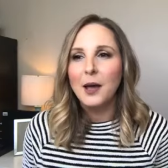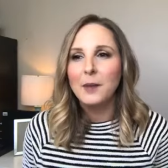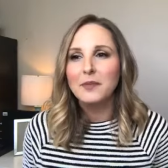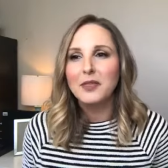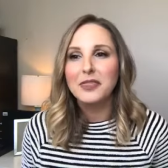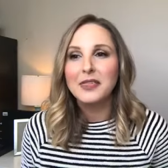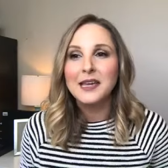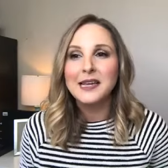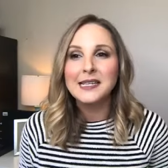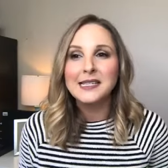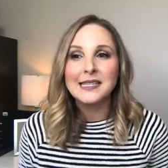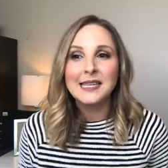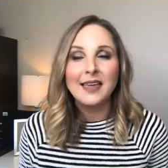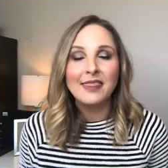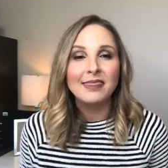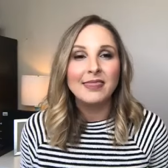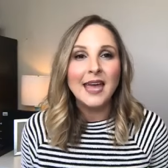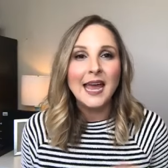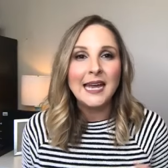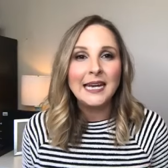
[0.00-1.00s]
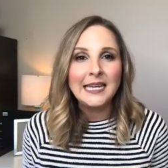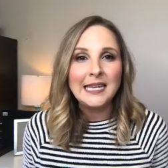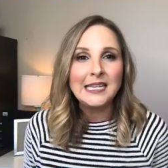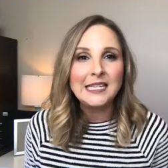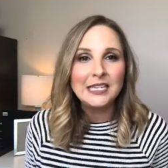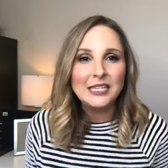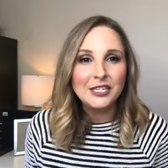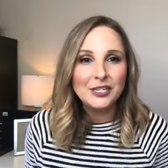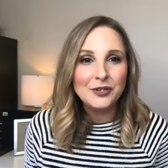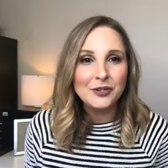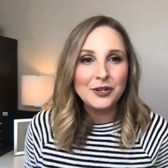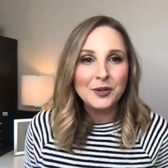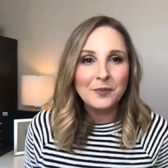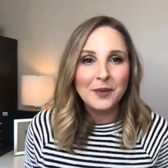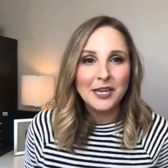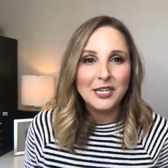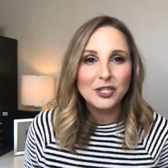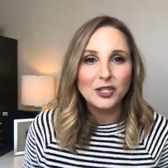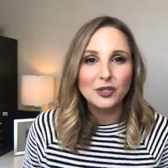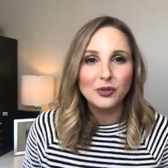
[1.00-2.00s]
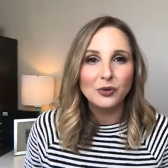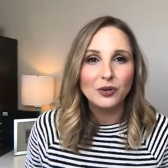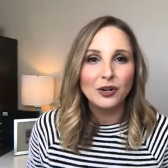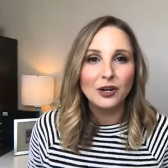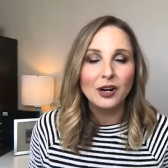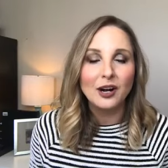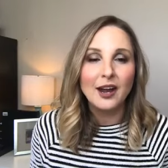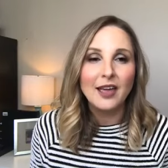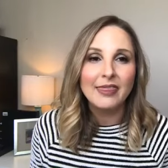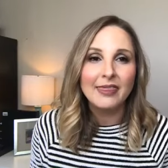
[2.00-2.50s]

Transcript: things that they need to do to make sure